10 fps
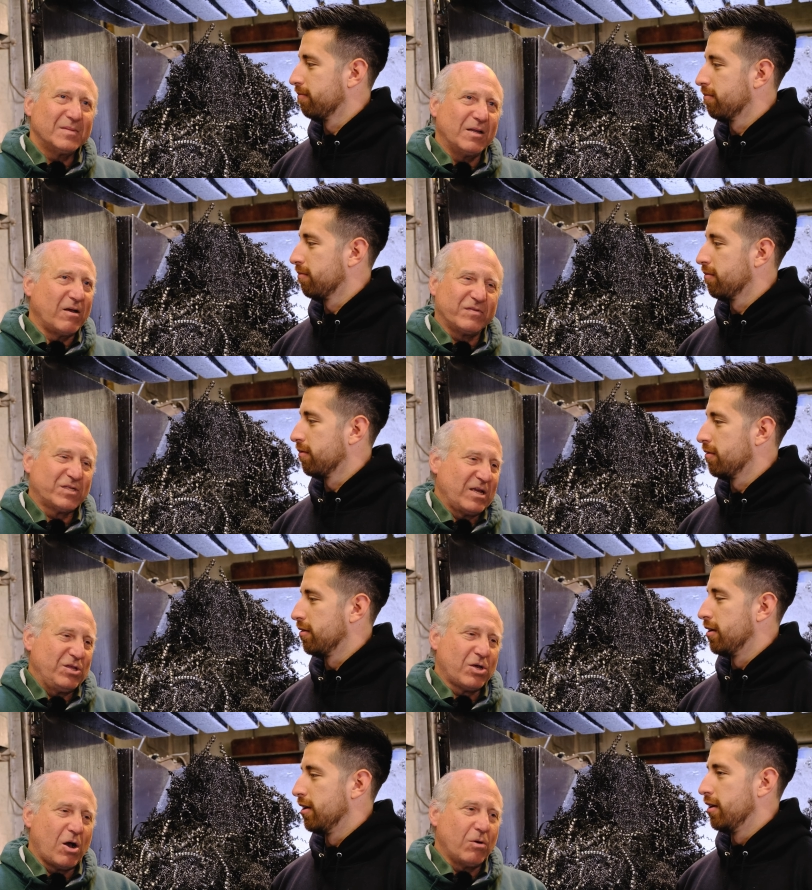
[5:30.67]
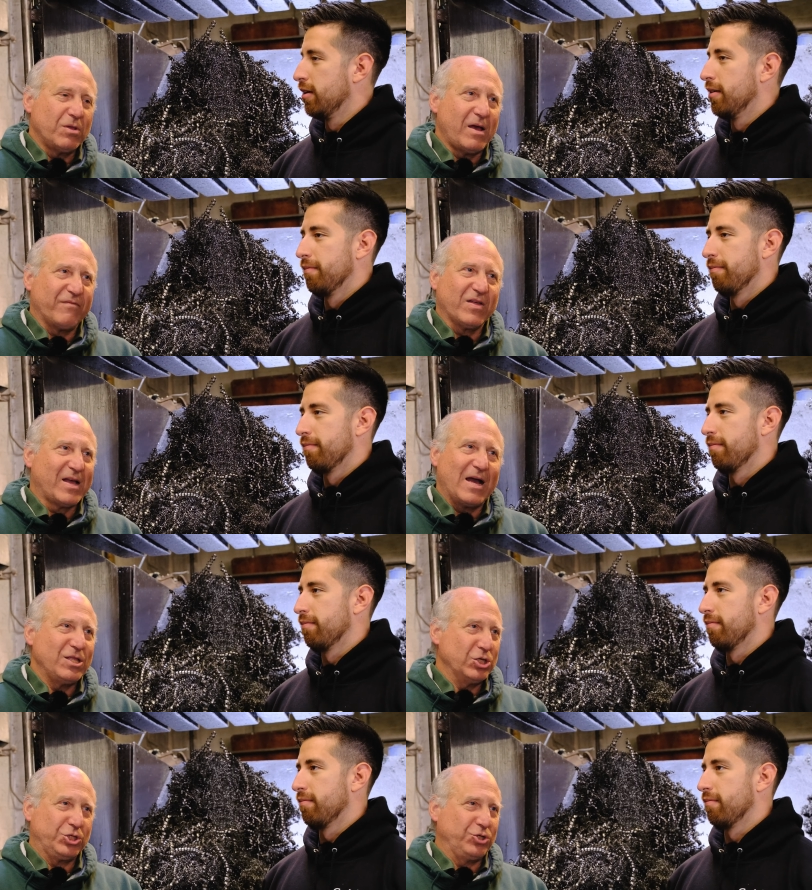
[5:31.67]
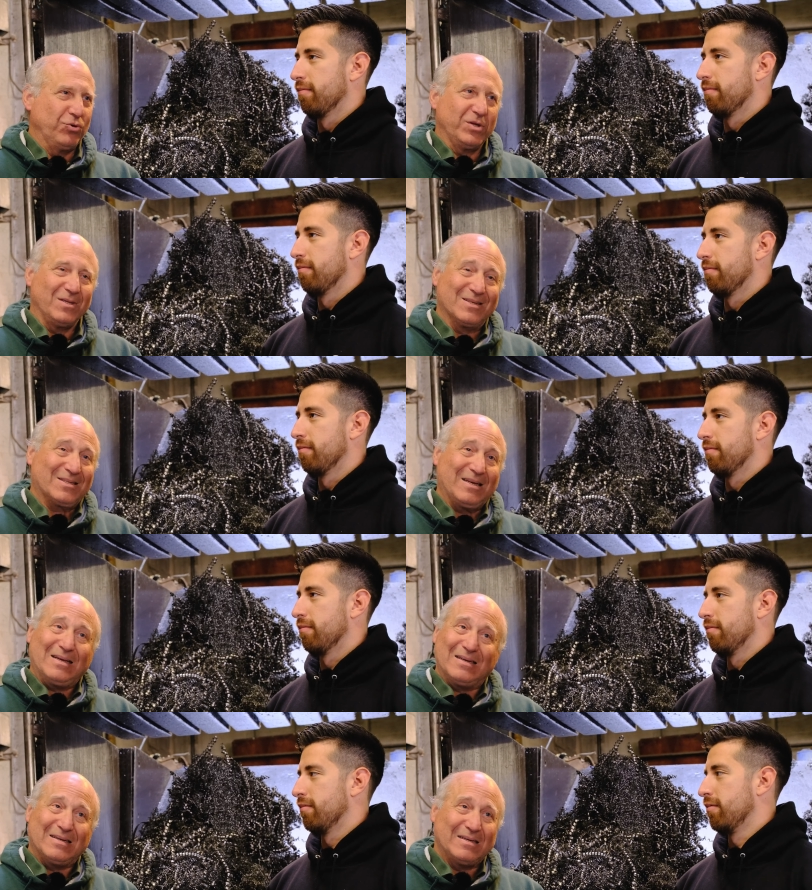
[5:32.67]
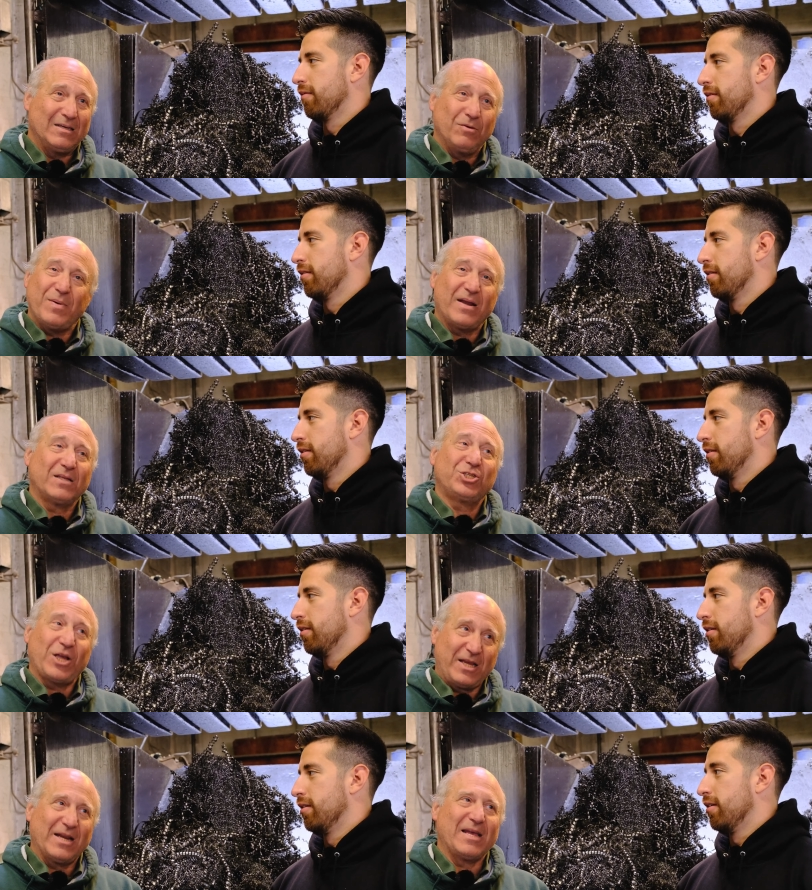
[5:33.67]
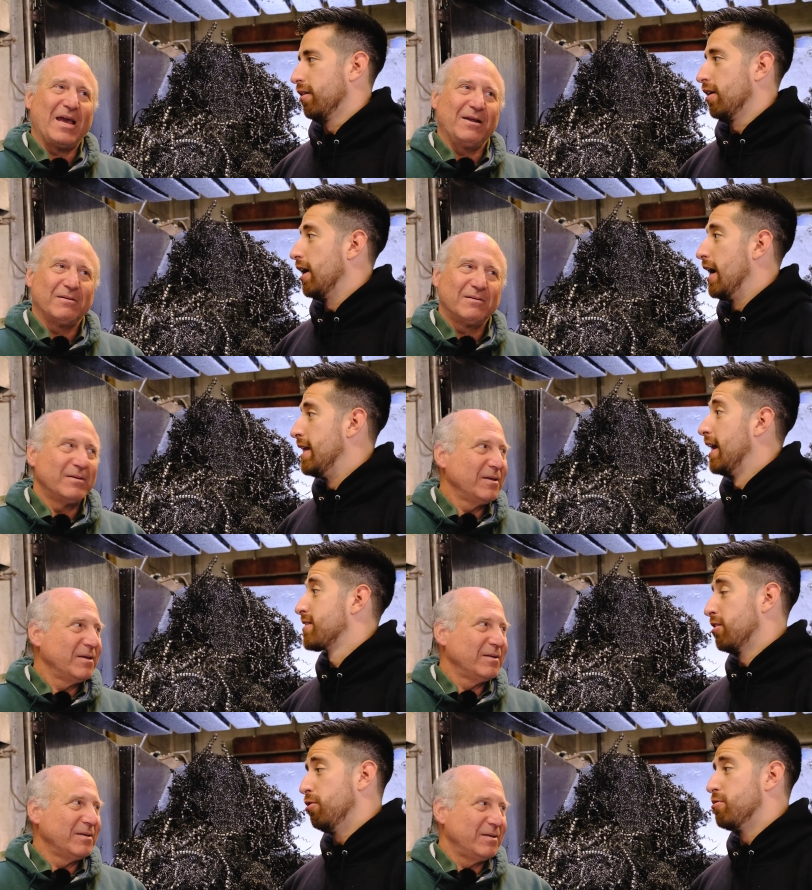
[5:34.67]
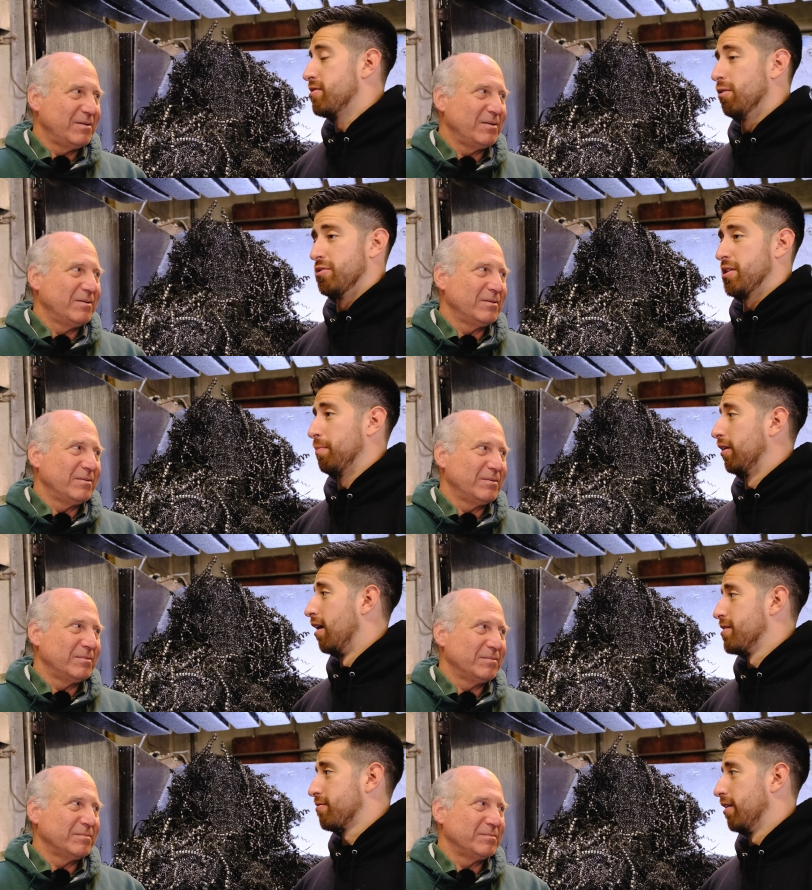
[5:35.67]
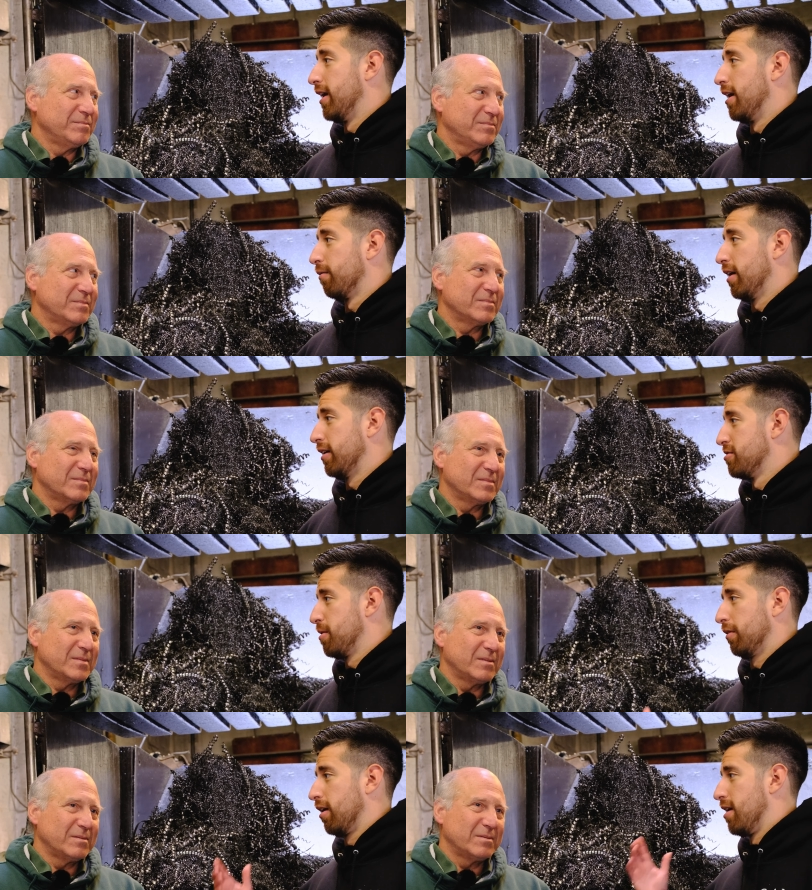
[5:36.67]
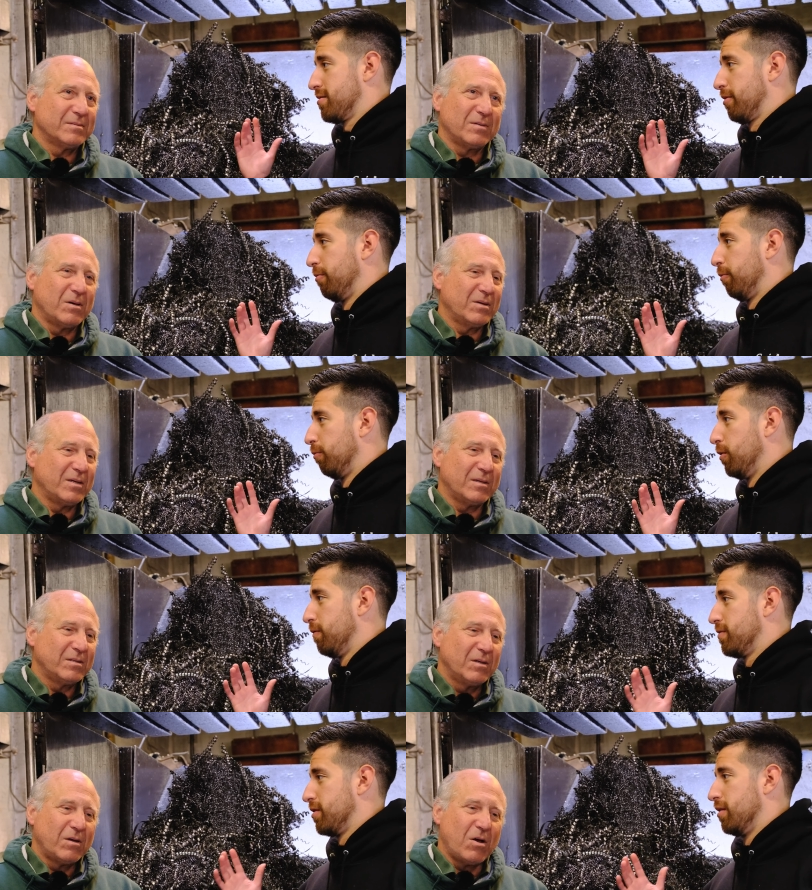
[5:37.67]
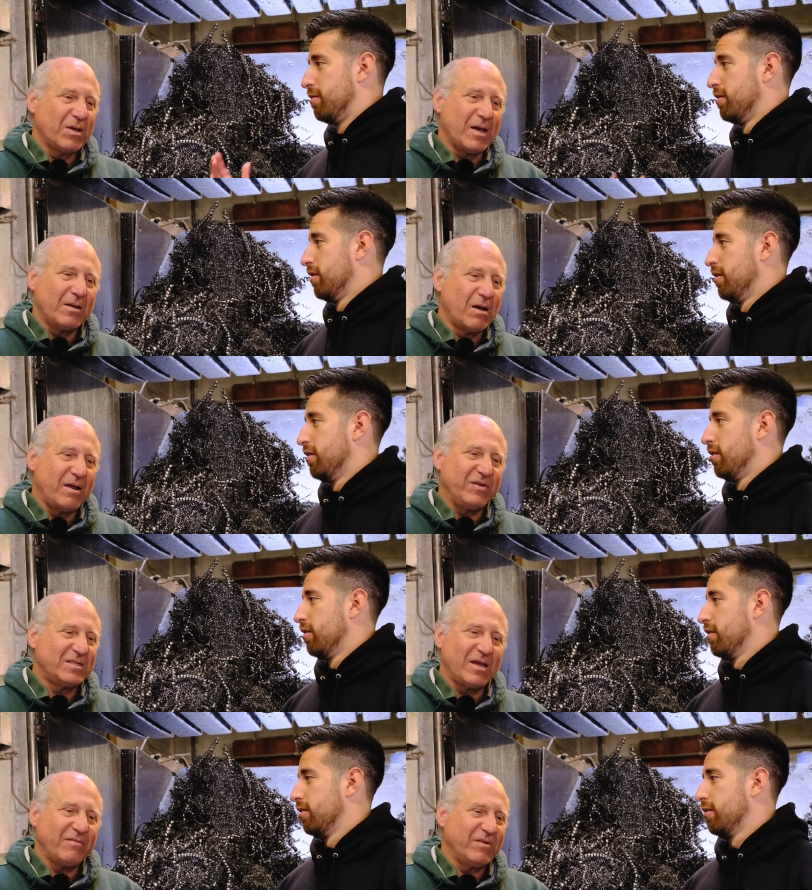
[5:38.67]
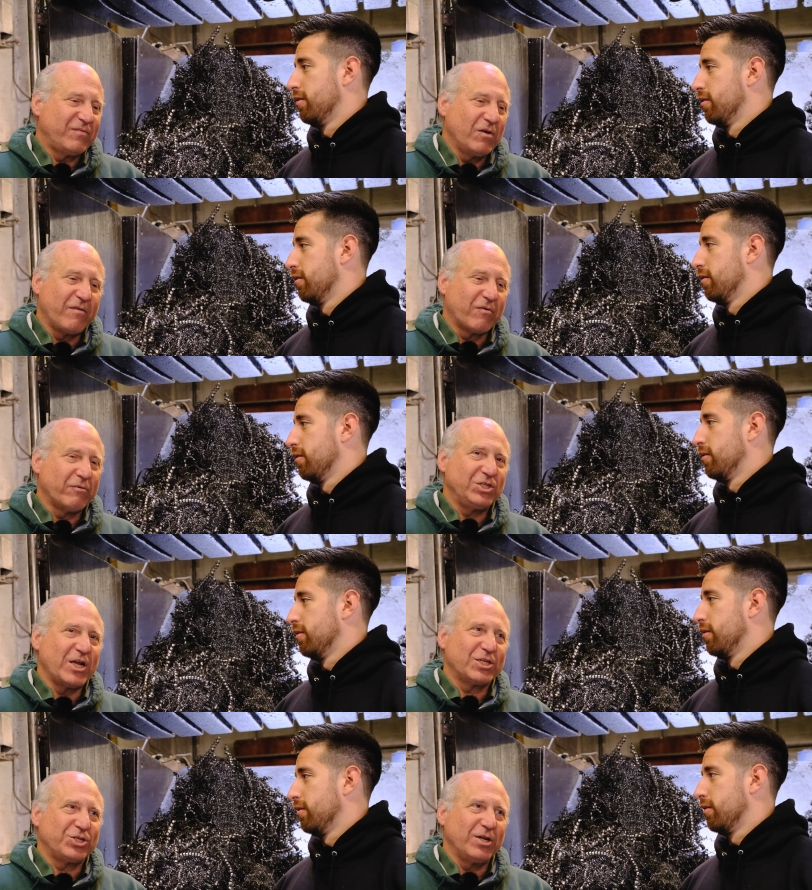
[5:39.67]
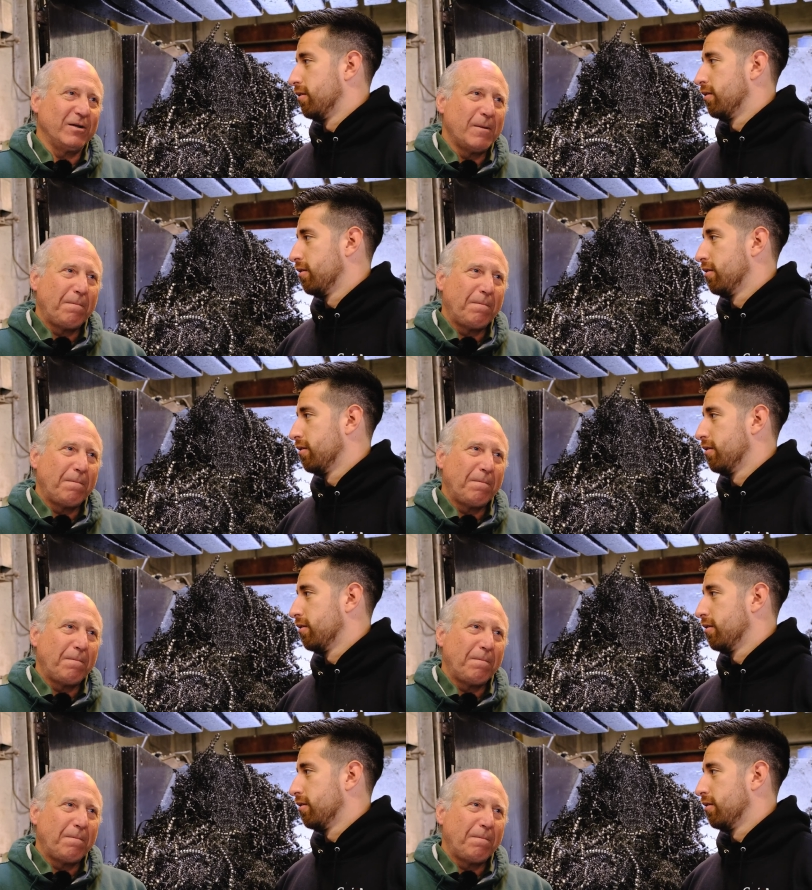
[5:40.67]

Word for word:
Speaker 1: and all of a sudden you go, you have the gun, you shoot it, and you say, eh, you better check it again.
Speaker 2: And that's a huge deal with shipping costs right now, right? Because shipping costs are through oh, the yeah. roof. So. Oh yeah,
Speaker 1: no. Every t- every if you have a rejection,